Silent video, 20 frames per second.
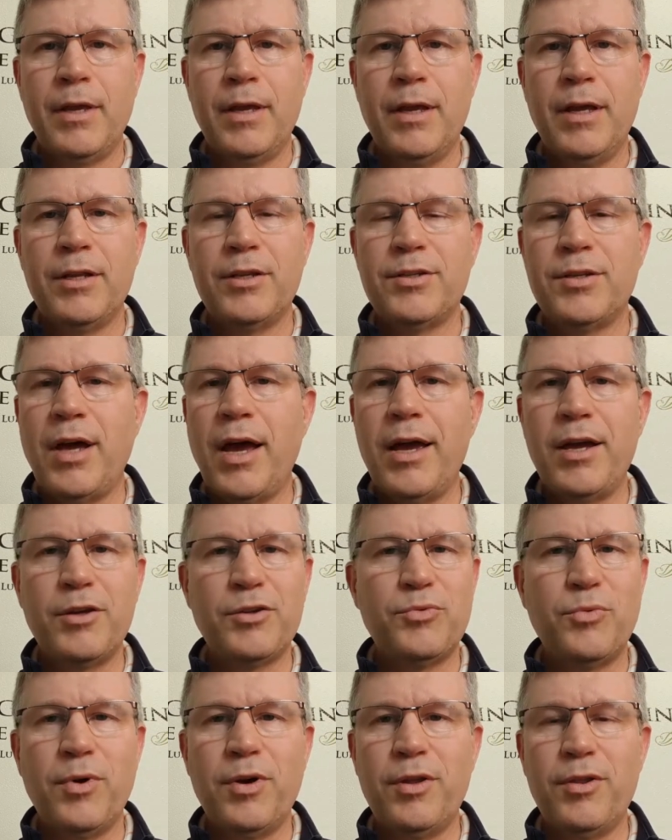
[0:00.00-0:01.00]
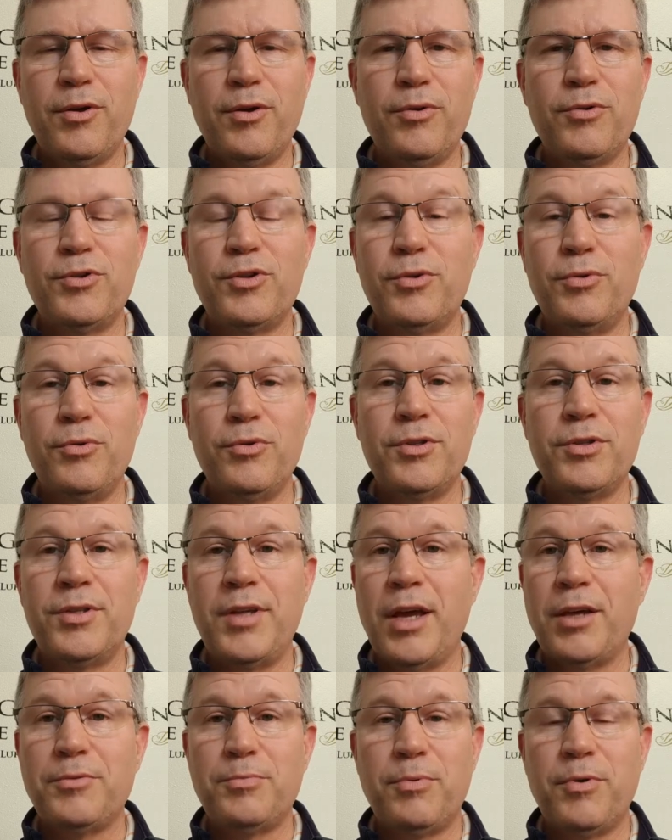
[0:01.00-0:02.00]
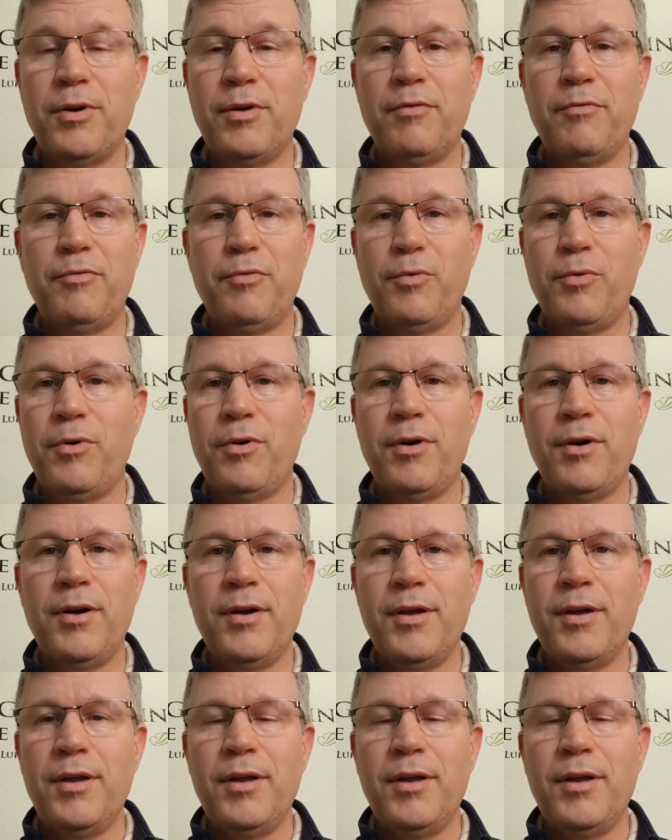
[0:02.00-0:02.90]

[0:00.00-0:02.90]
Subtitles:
And Cy is one of those who is desperate for